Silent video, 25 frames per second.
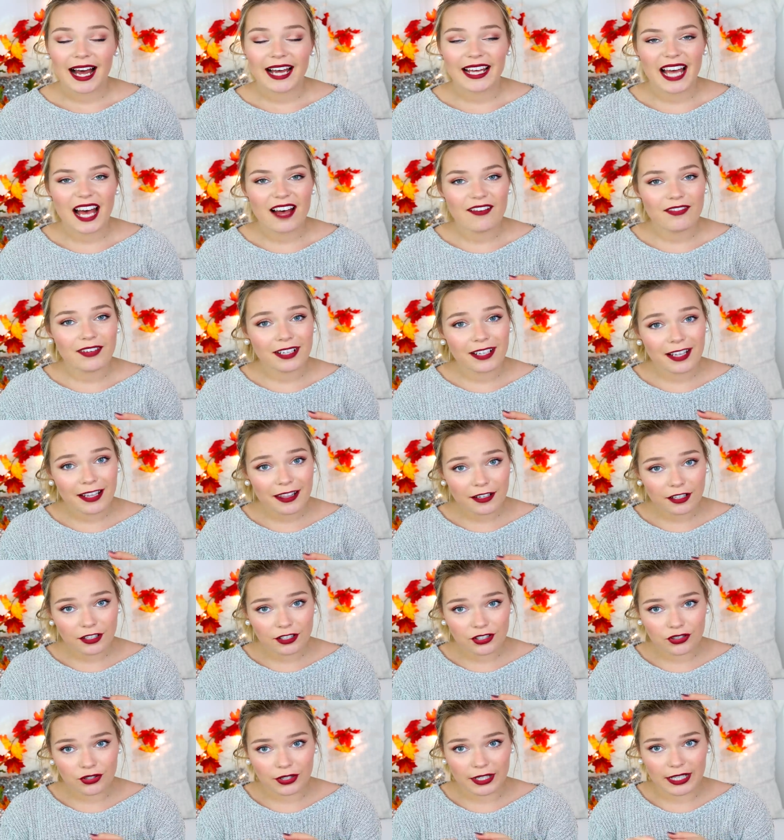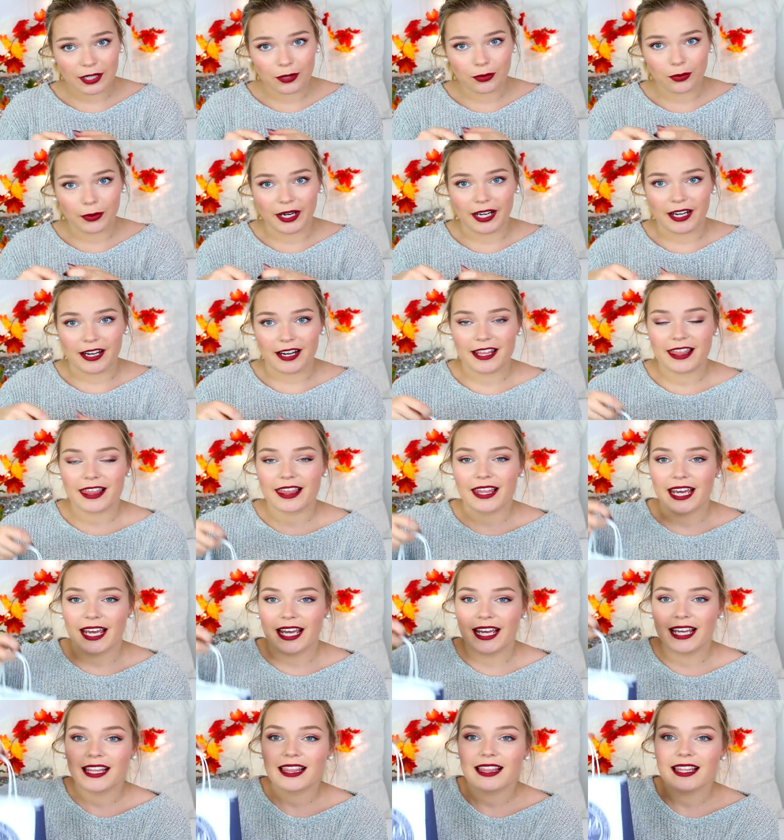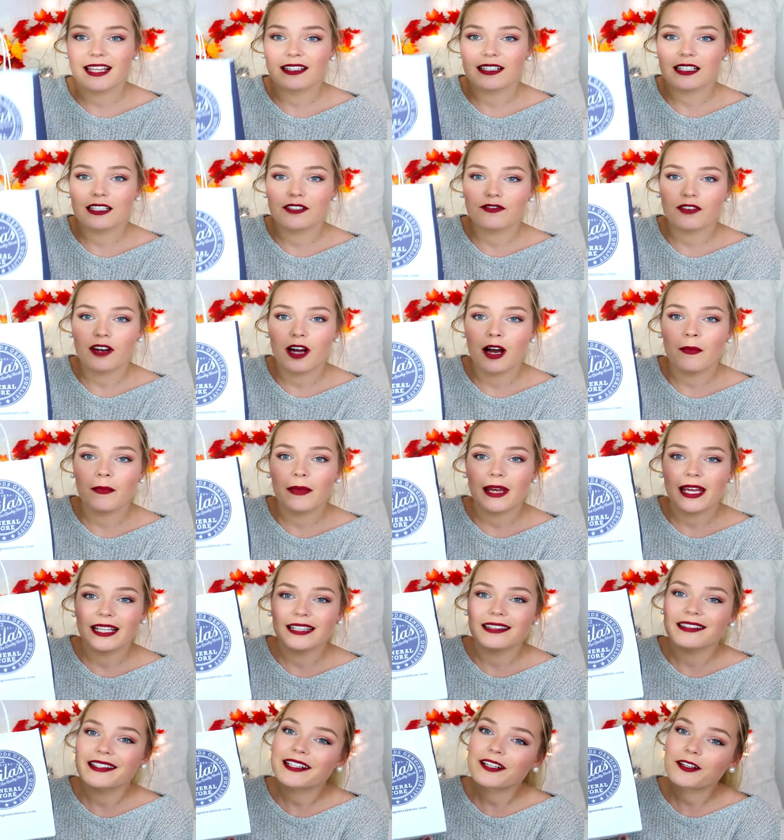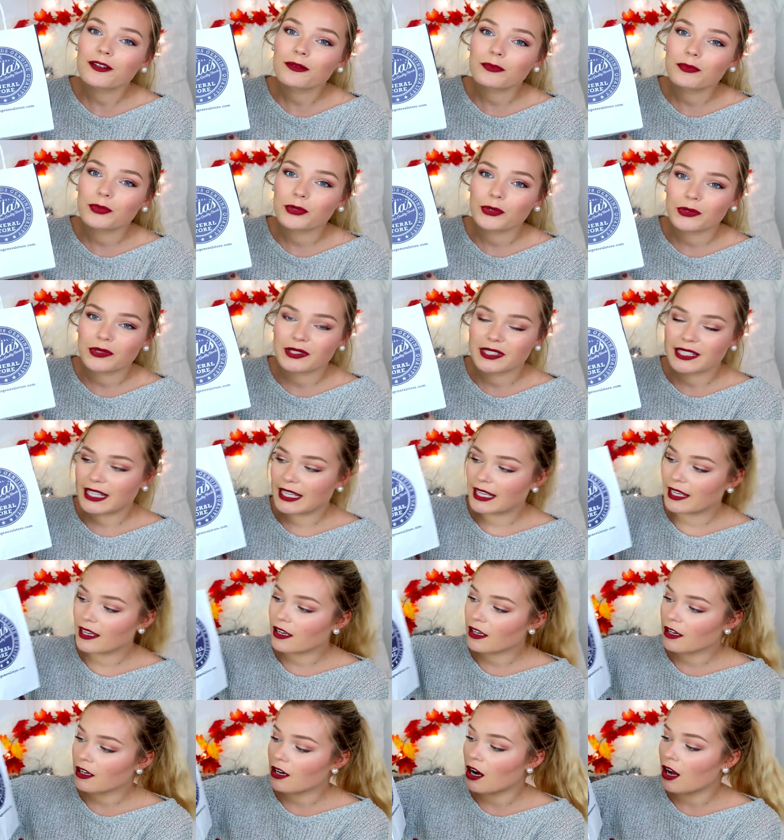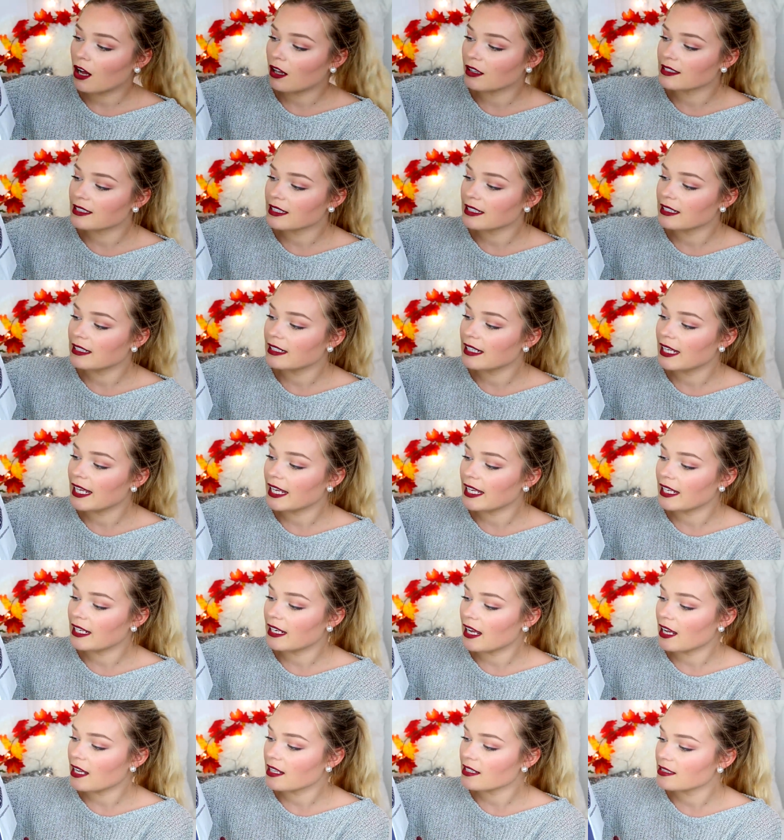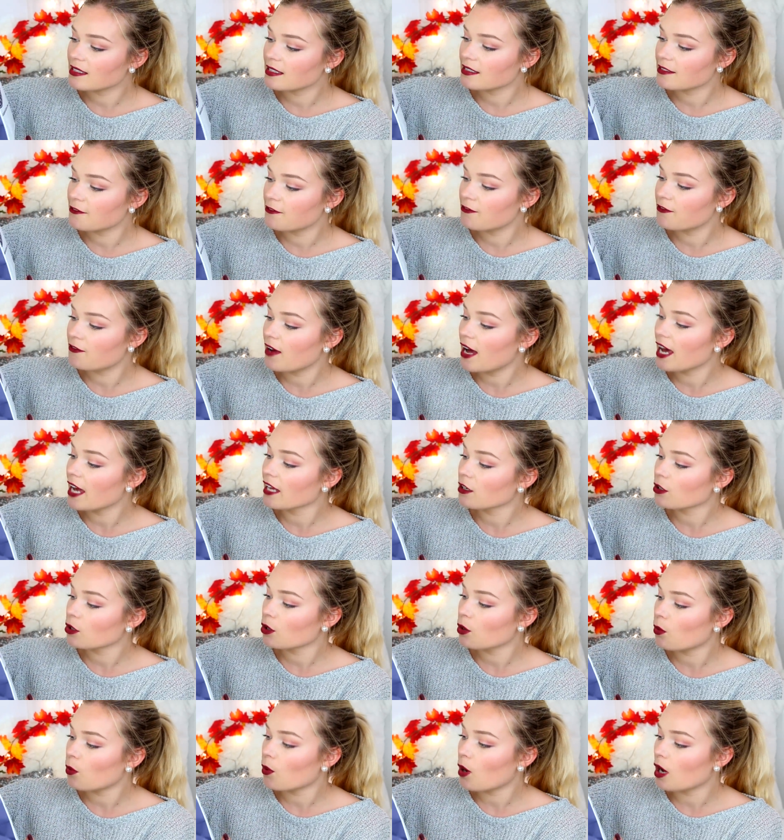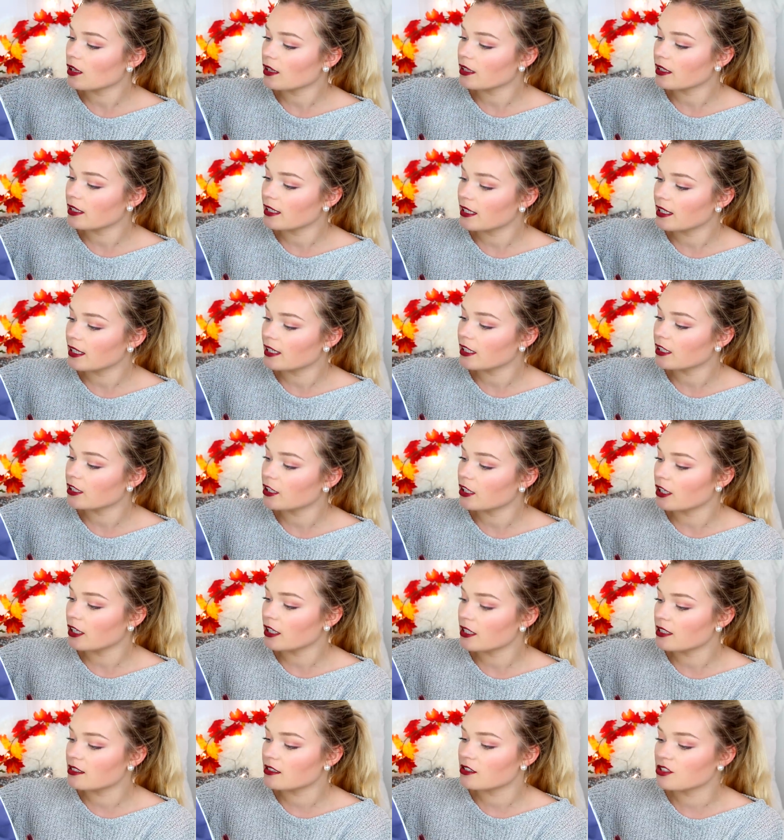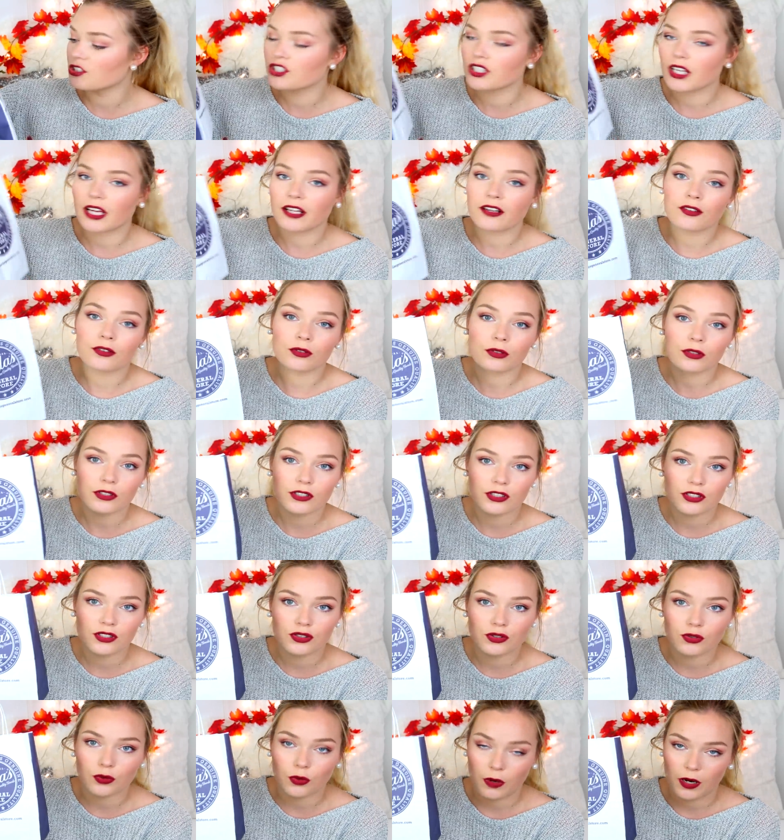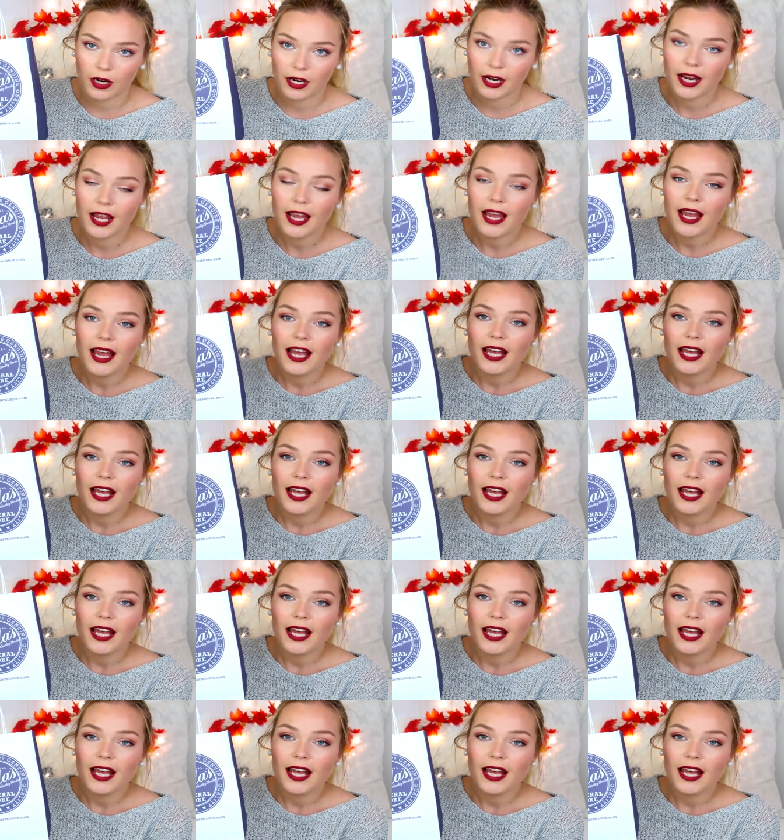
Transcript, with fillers: I have another drinkware thing. This is from a little boutique called Leila's Fine Quality Goods General Store.